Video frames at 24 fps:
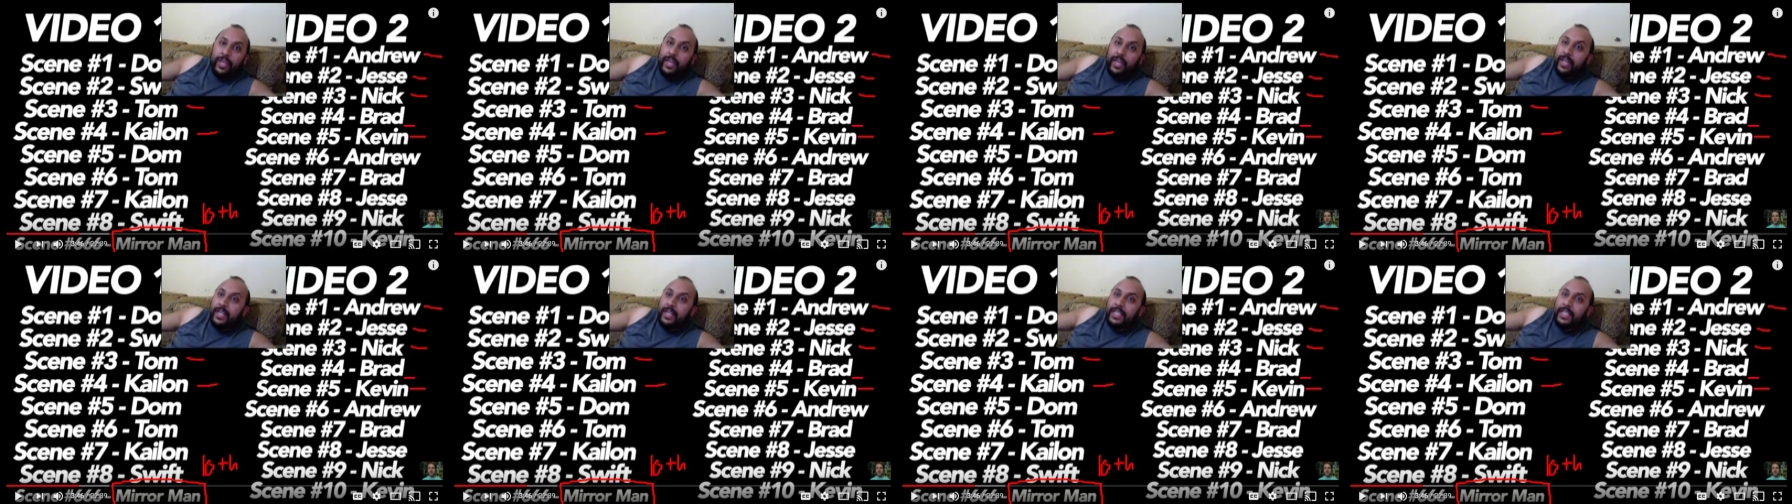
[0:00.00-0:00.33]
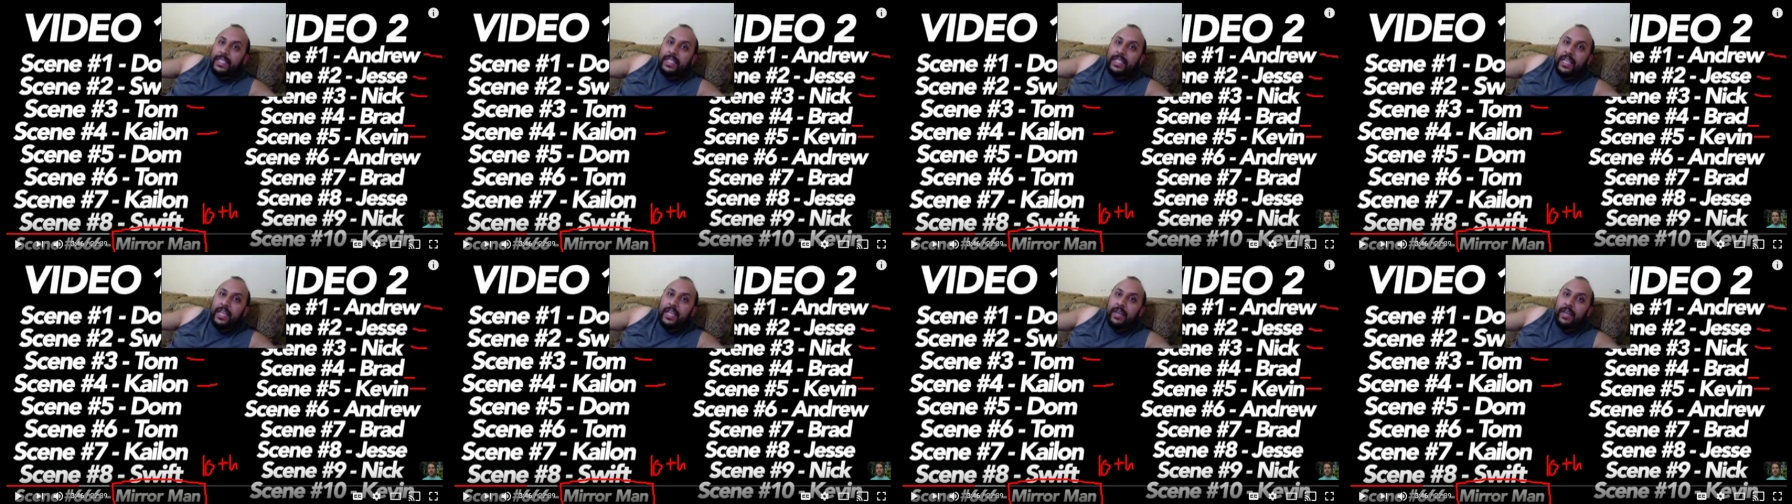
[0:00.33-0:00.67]
can
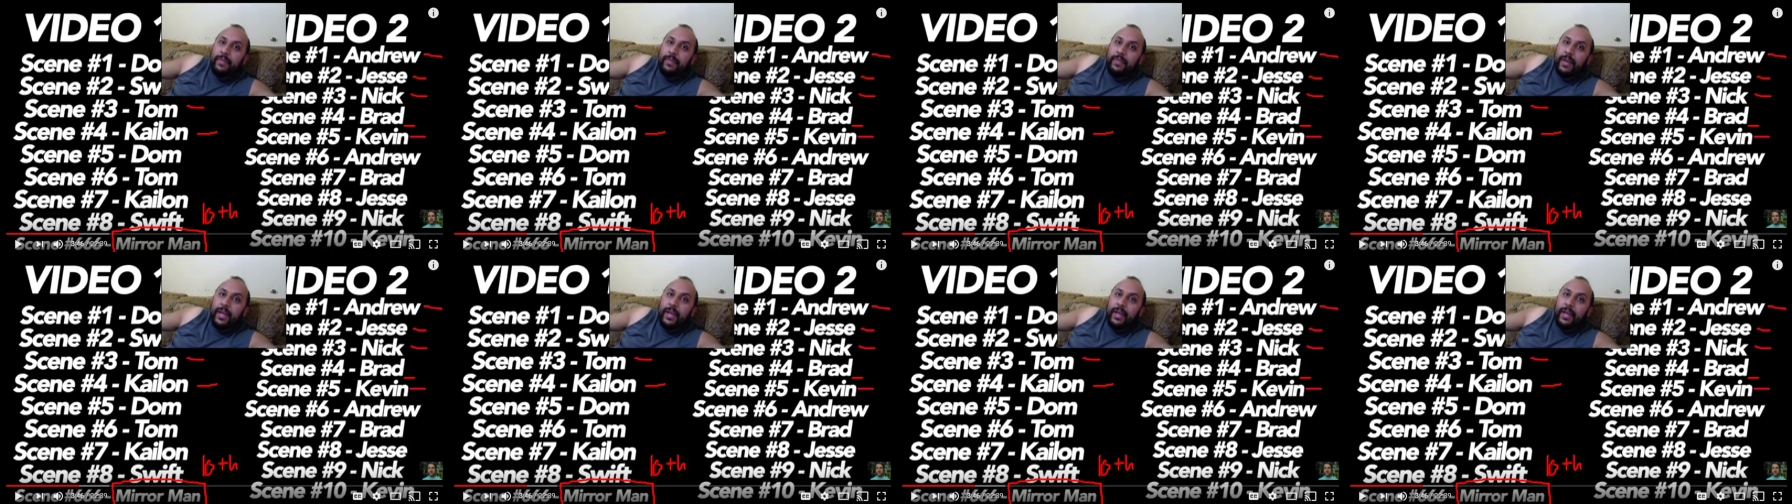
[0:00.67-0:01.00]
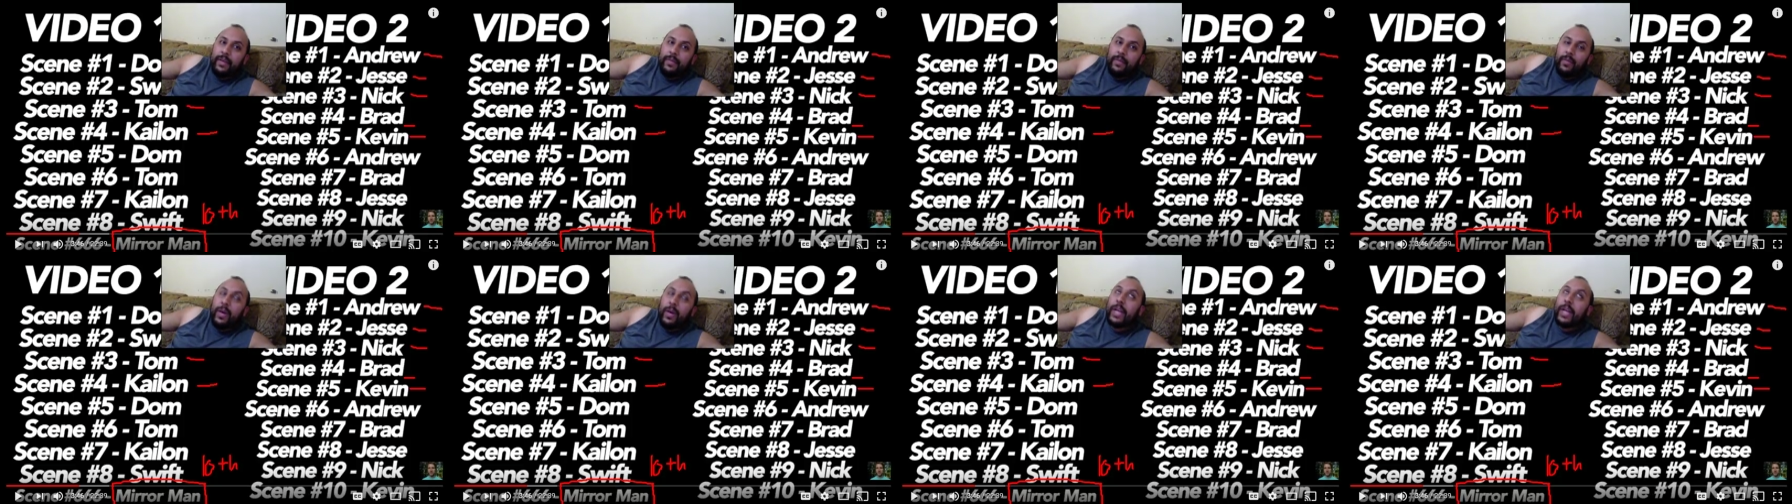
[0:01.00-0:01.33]
see him,
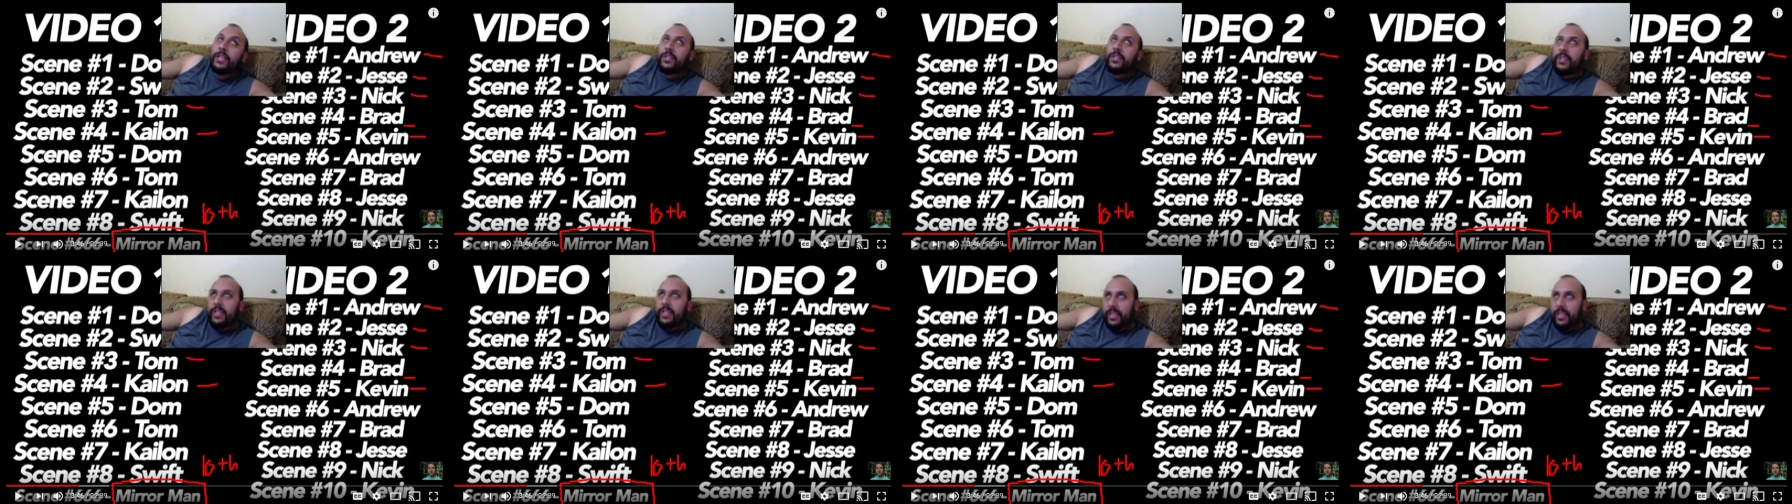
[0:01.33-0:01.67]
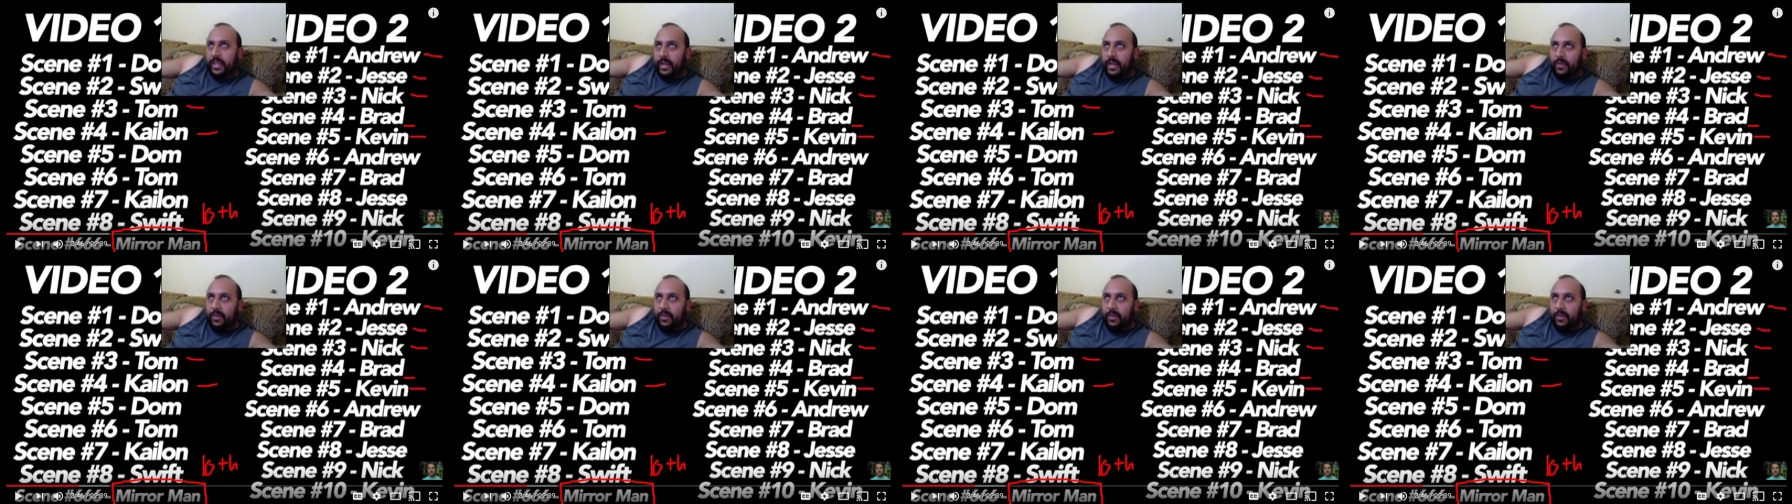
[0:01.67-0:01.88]
well, actually, the,